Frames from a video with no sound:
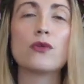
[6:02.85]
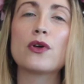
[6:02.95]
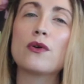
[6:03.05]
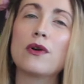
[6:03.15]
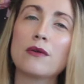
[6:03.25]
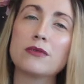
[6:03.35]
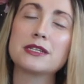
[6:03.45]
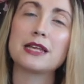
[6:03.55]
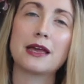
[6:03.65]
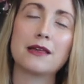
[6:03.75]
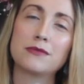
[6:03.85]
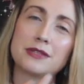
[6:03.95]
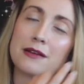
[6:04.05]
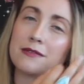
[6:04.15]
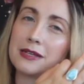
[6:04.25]
Although I would say it
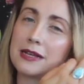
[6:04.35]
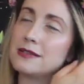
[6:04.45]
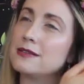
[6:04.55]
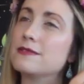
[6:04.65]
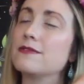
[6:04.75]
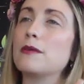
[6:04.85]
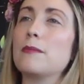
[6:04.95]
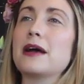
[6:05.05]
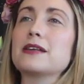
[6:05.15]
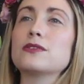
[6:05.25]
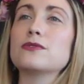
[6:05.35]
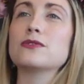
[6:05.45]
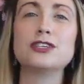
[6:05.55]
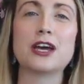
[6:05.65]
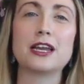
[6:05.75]
was iridescence for the
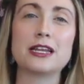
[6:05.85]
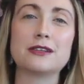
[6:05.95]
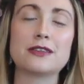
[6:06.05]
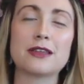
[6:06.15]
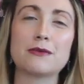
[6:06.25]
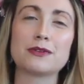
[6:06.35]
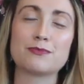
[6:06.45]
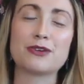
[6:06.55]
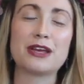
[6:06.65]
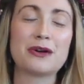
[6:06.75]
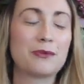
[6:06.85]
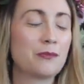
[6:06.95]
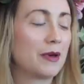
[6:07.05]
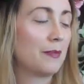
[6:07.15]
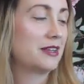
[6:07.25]
pastel journey. So that was pretty cool.
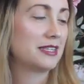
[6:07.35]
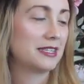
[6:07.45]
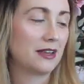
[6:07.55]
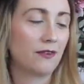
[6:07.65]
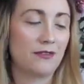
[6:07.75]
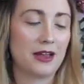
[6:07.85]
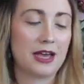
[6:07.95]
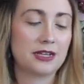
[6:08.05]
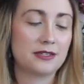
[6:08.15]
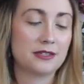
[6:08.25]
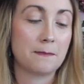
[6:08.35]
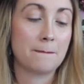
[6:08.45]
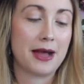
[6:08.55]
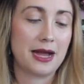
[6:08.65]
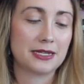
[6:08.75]
But this is lovely and it's
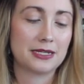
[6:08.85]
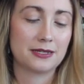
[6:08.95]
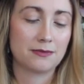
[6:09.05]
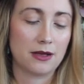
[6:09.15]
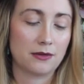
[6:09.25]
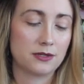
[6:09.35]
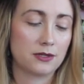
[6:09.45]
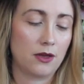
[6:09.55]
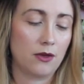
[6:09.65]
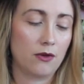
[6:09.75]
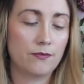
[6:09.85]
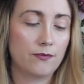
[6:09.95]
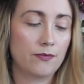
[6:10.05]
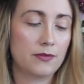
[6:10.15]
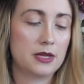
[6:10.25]
matte as well. So
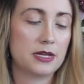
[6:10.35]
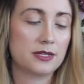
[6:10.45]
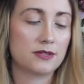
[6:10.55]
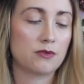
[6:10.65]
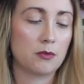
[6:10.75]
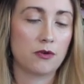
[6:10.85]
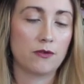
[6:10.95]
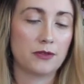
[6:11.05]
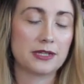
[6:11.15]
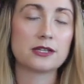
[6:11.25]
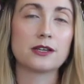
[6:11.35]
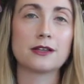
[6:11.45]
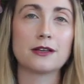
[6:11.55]
it doesn't rub off. That's good.